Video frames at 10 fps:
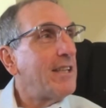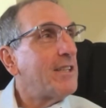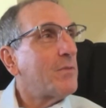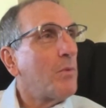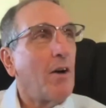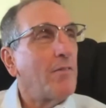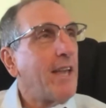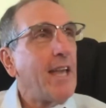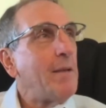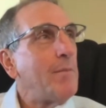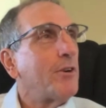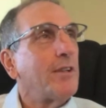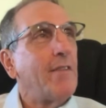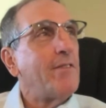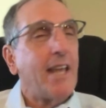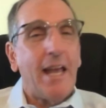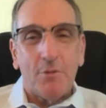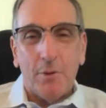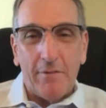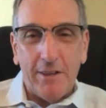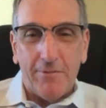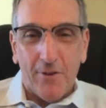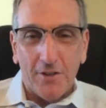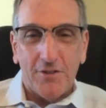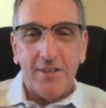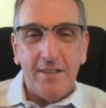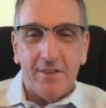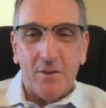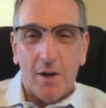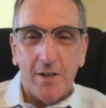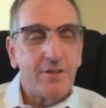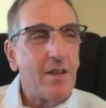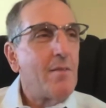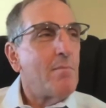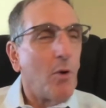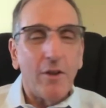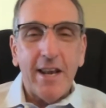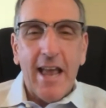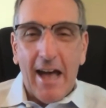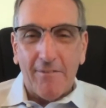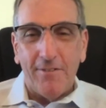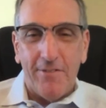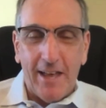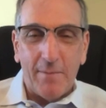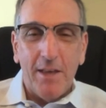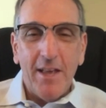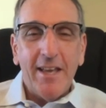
12 games or 11 games, whatever the fall season was, more than half of them,